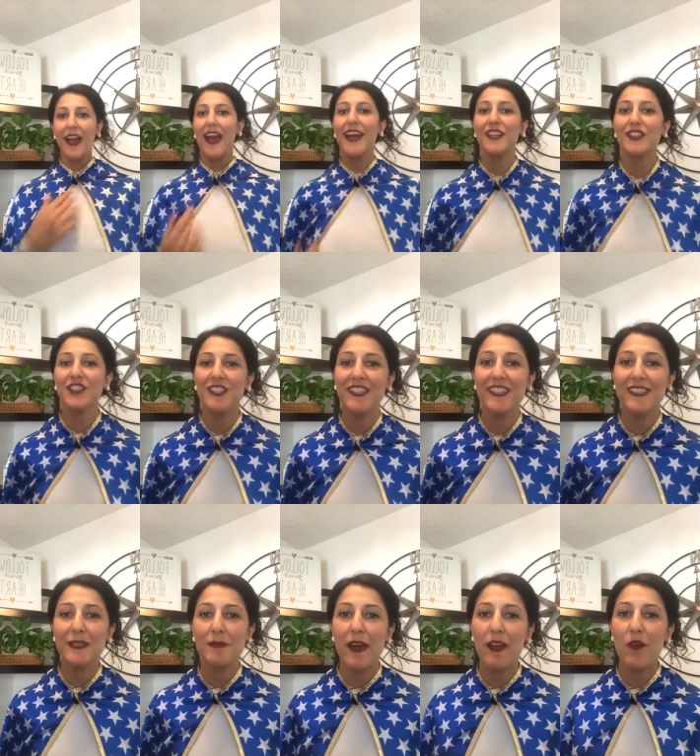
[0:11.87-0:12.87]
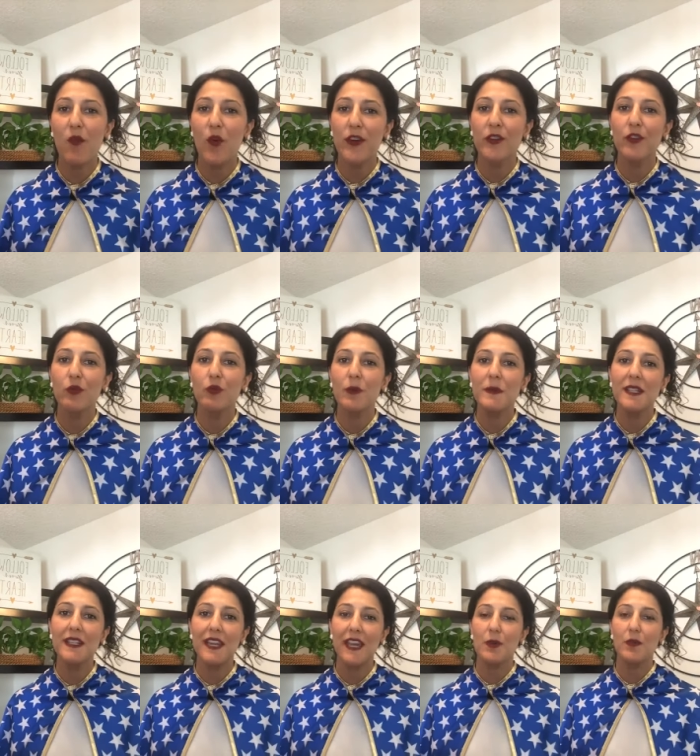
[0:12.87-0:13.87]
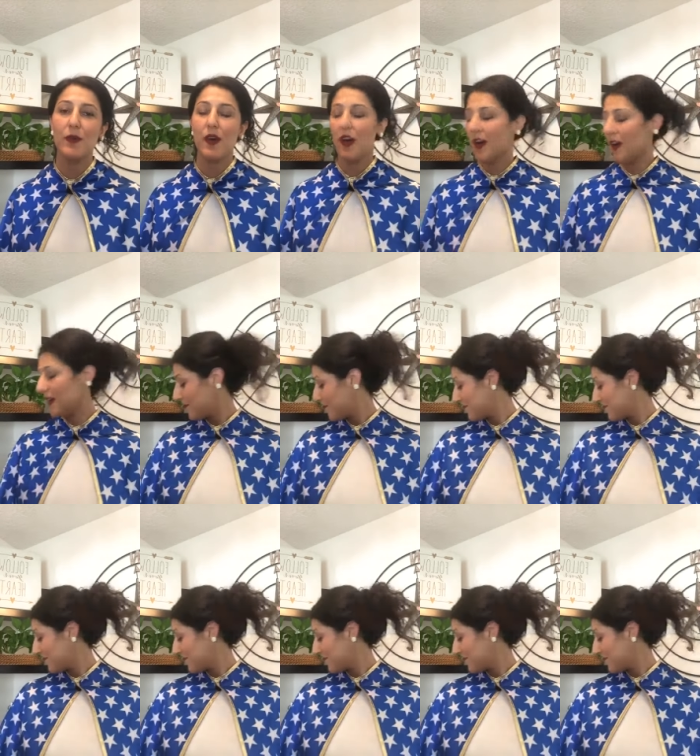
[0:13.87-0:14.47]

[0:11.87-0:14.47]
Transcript: Actually, it's my Wonder Woman cape uh,